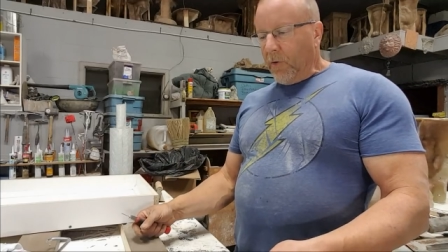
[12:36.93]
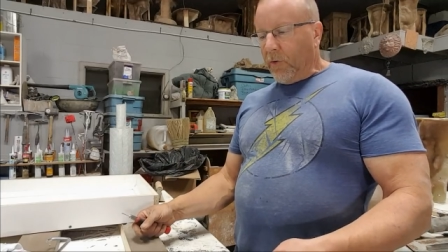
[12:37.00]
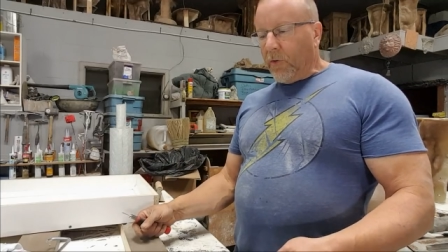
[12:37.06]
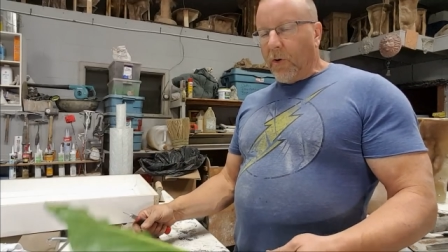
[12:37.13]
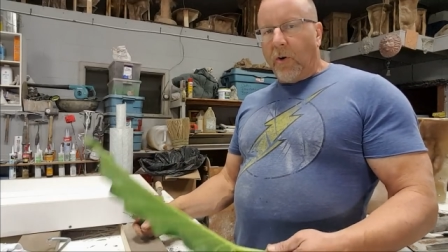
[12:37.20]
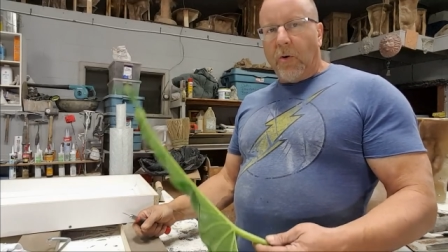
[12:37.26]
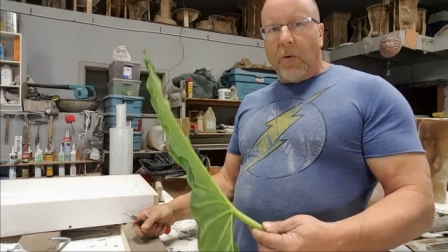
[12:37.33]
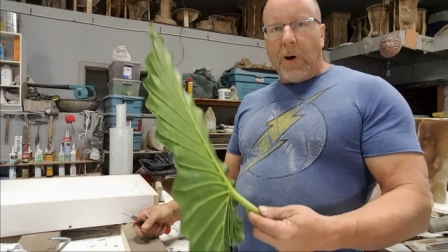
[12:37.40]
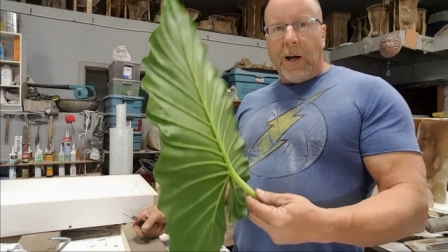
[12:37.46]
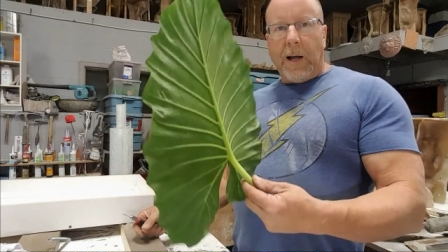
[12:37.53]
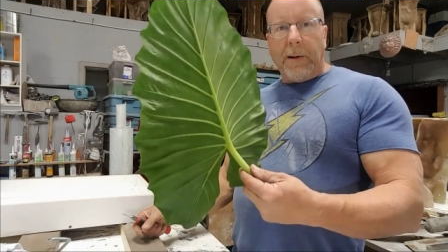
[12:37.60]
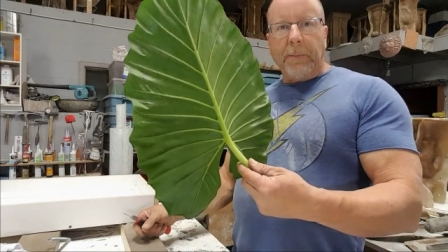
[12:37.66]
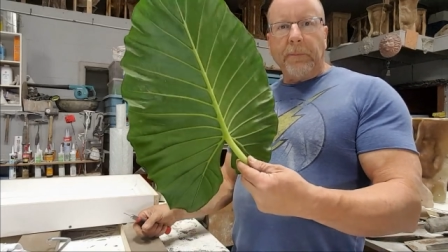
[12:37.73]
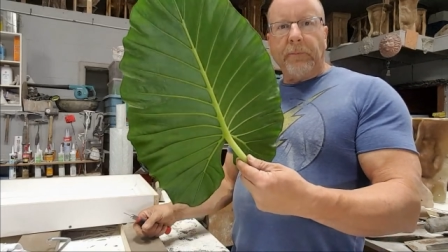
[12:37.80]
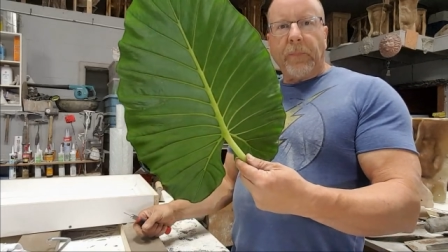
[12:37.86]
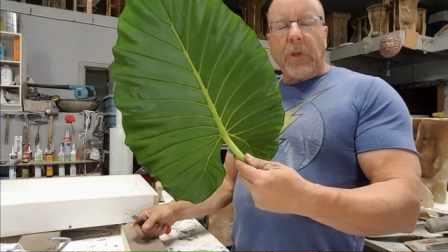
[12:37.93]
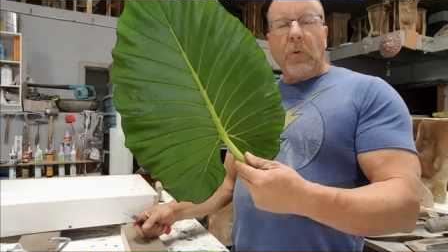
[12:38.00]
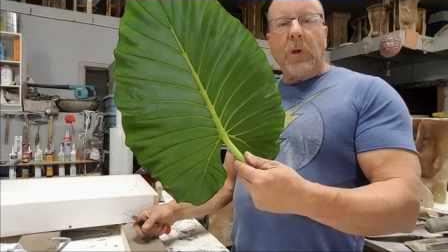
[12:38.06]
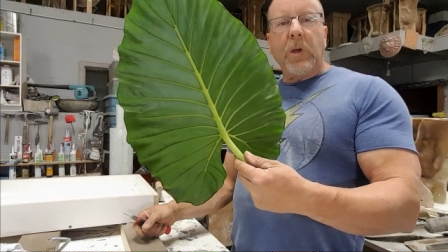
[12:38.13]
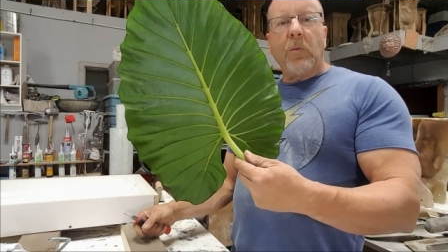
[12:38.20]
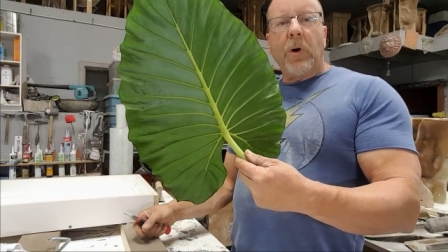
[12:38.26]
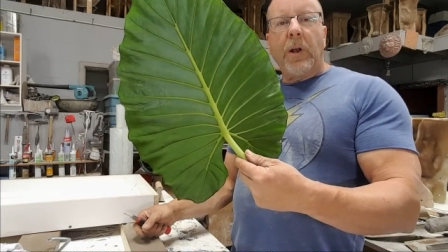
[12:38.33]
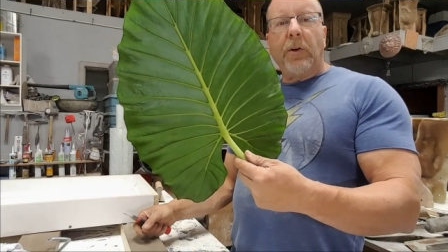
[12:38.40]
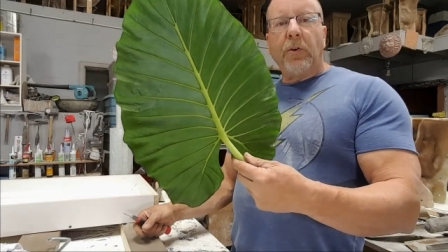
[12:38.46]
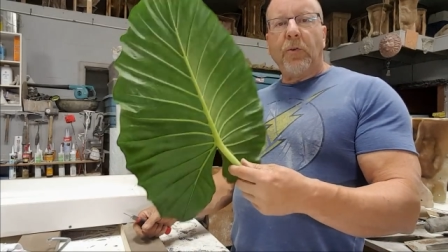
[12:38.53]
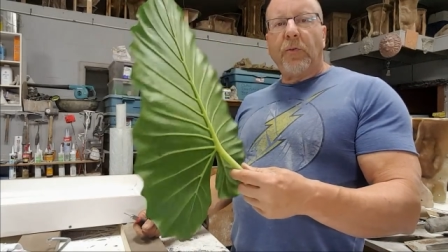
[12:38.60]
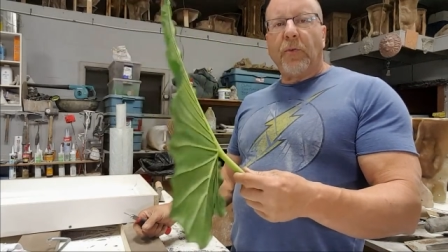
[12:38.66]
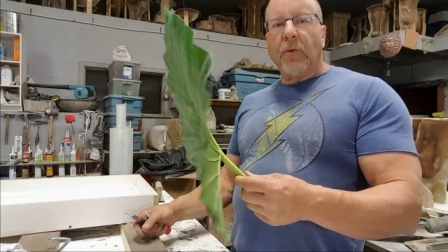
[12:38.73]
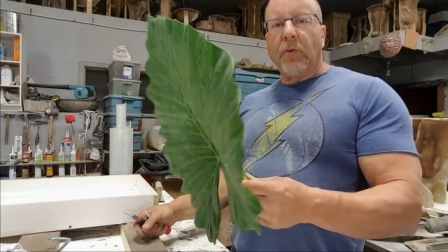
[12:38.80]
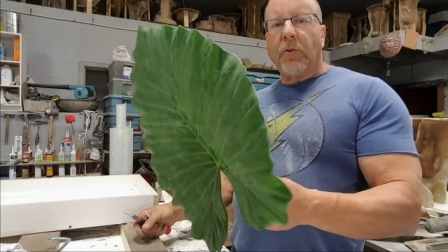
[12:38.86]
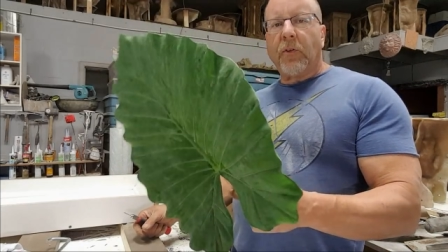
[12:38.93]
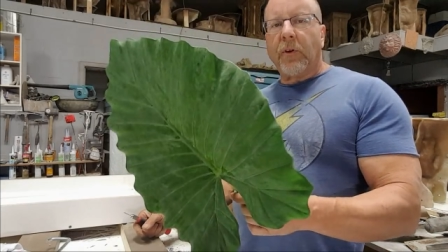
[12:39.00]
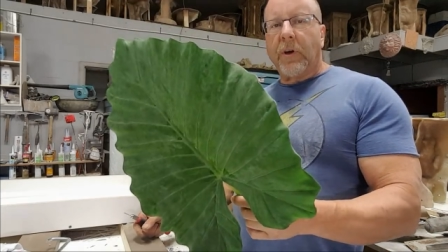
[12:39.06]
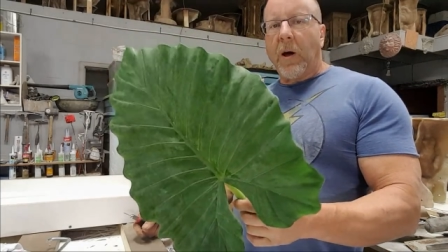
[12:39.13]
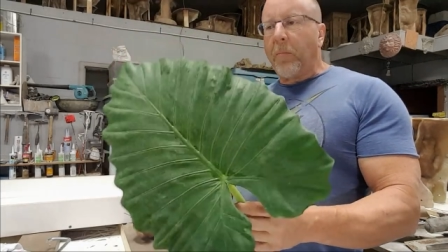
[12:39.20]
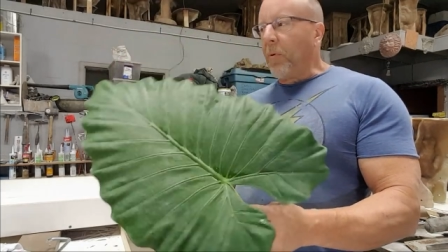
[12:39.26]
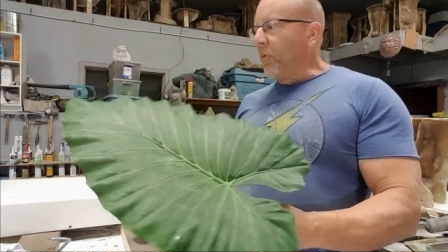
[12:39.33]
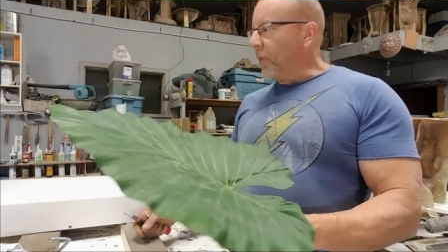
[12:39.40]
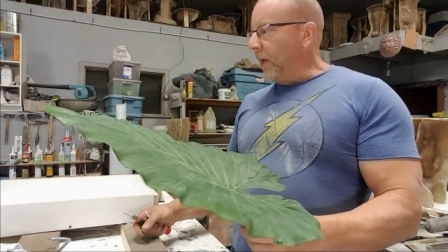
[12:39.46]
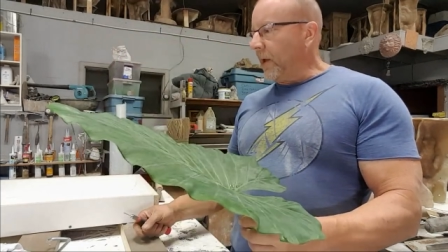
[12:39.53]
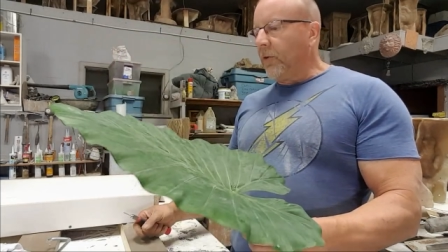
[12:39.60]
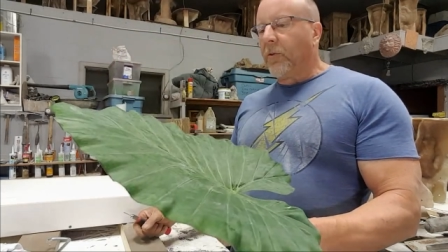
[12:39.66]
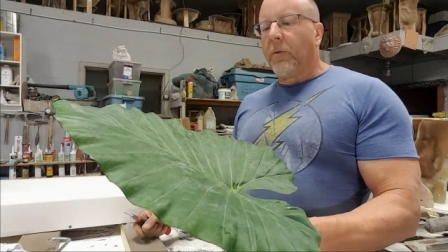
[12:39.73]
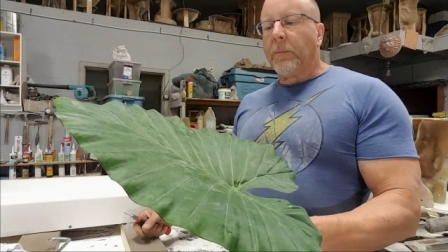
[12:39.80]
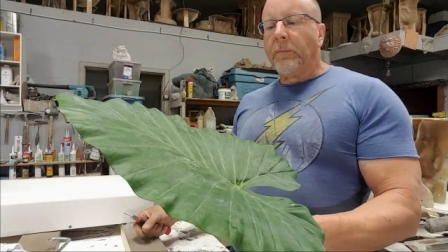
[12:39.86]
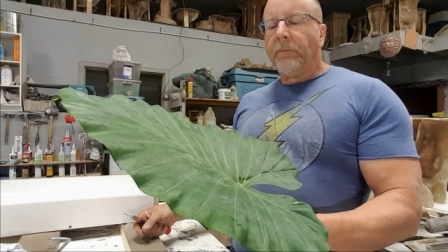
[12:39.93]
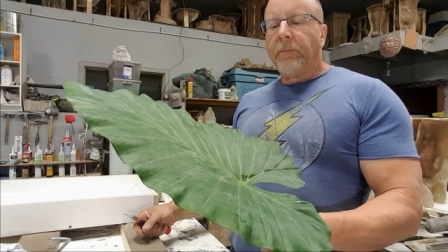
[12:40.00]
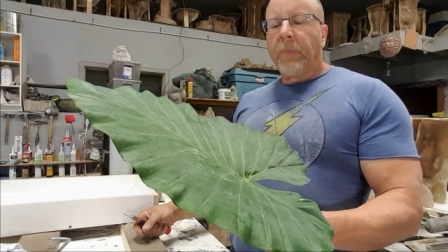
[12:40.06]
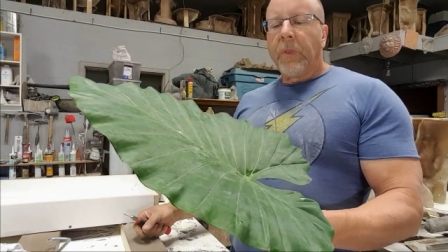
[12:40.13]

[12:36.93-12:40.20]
So what you want to do first, a couple things.